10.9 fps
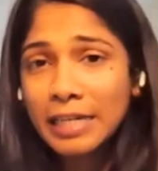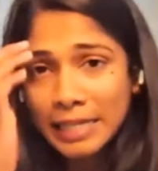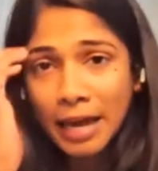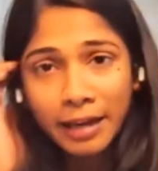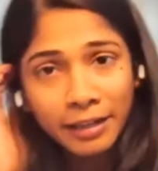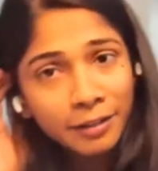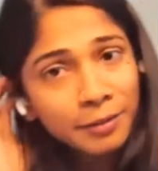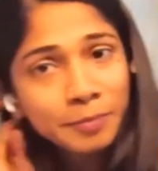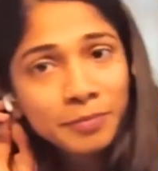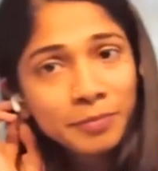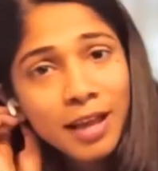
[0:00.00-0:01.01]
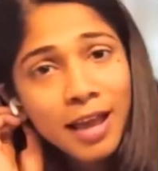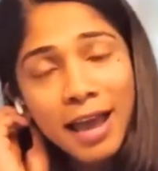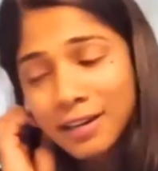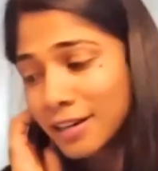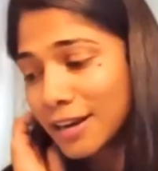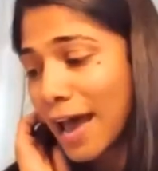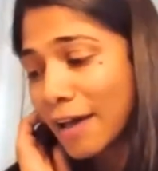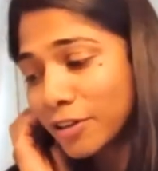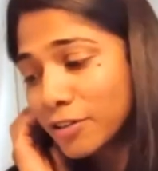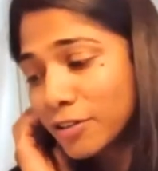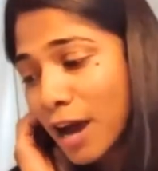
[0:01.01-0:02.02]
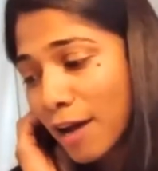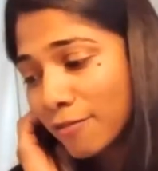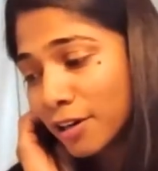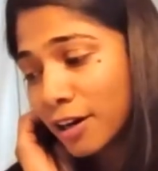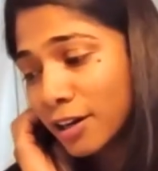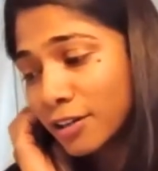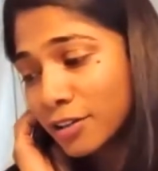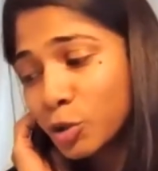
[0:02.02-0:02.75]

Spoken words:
designer and an avid traveler,